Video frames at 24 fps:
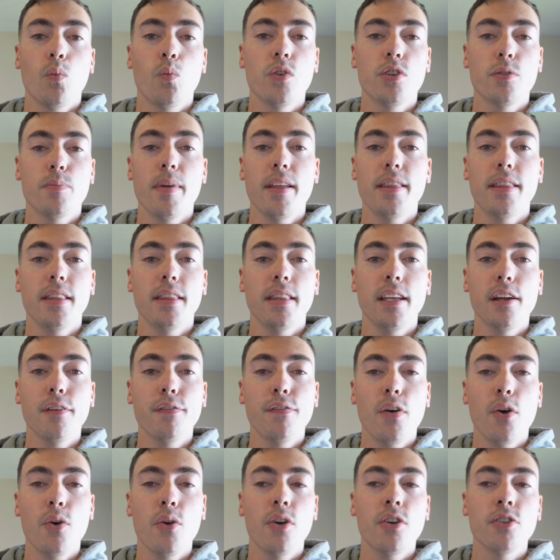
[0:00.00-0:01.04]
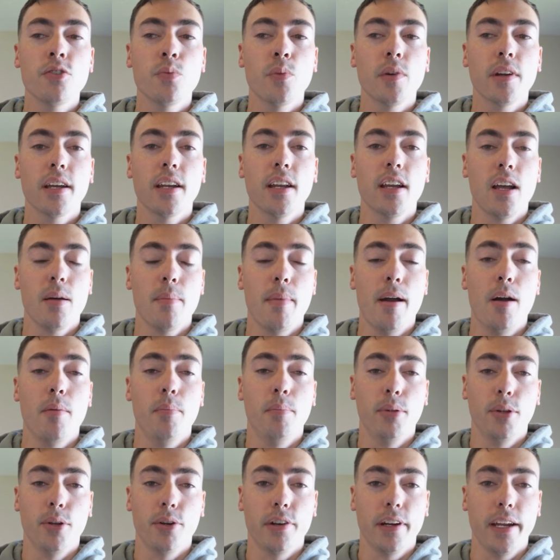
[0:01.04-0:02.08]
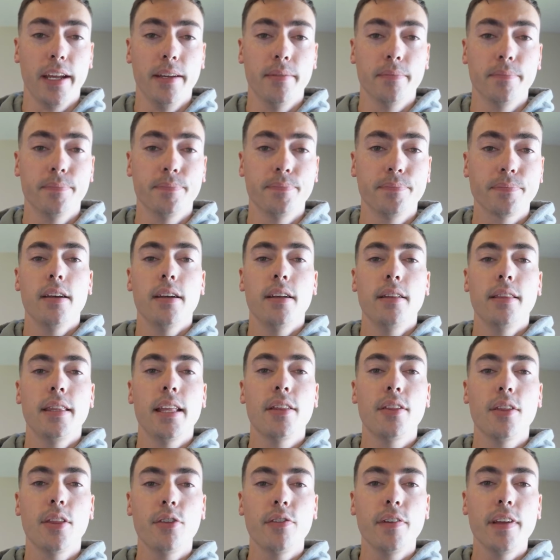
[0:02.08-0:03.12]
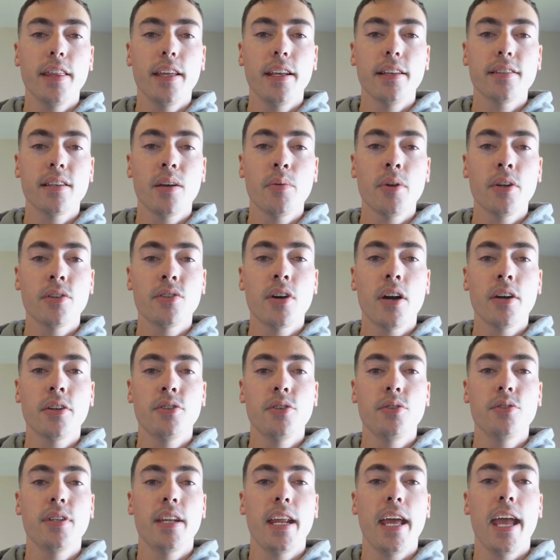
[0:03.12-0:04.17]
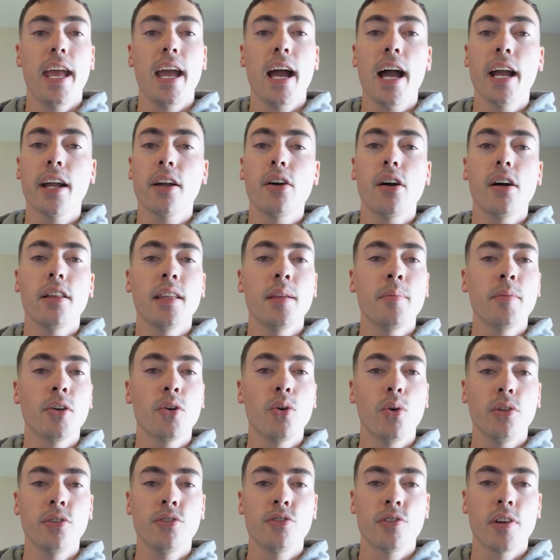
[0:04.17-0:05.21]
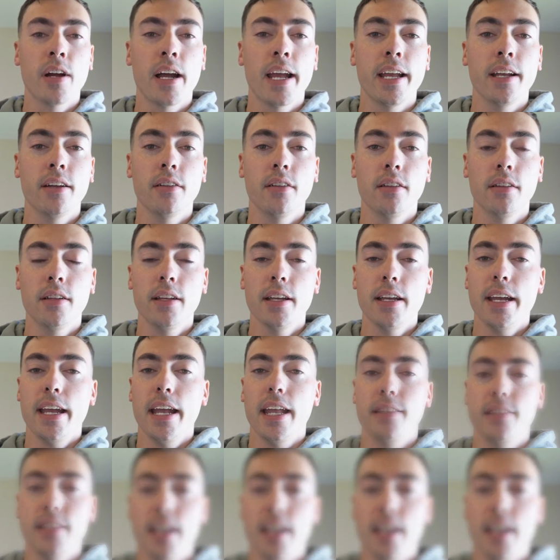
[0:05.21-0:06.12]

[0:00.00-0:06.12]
which meant that their photos were going to come out blurry. Now, the 3 things I want to talk to you today, I call them the golden triangle. It's